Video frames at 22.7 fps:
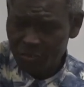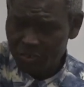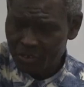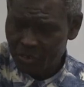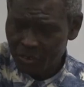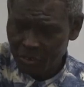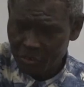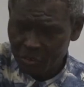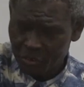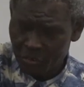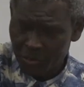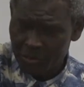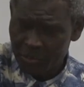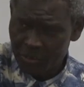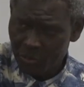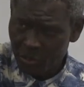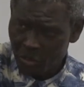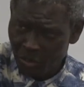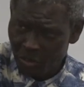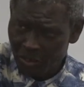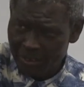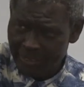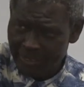weeks or so, he
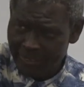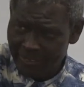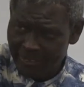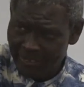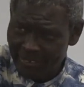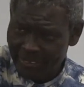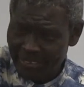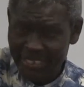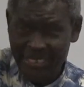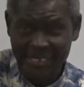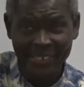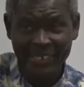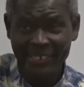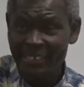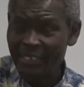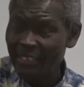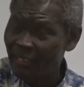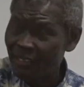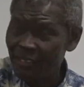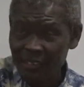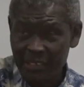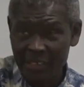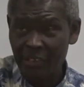conquered it. Then
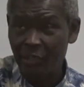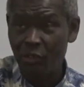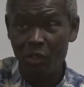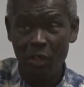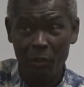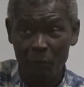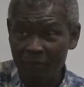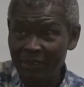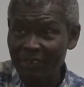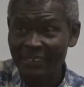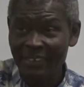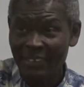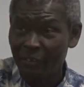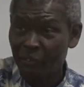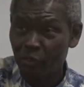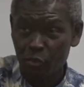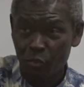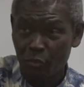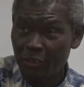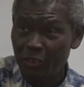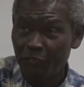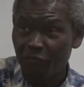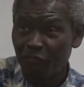he committed
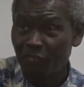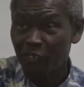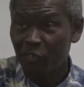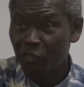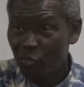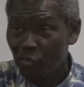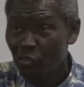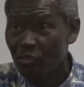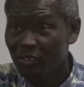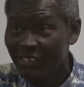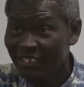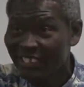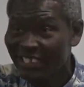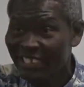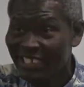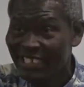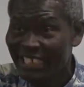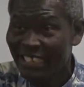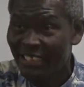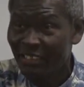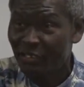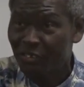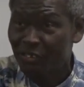to it for 2
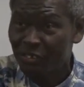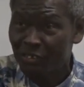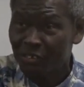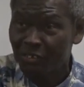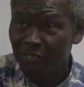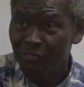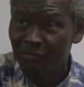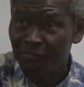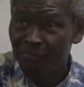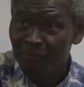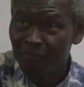years.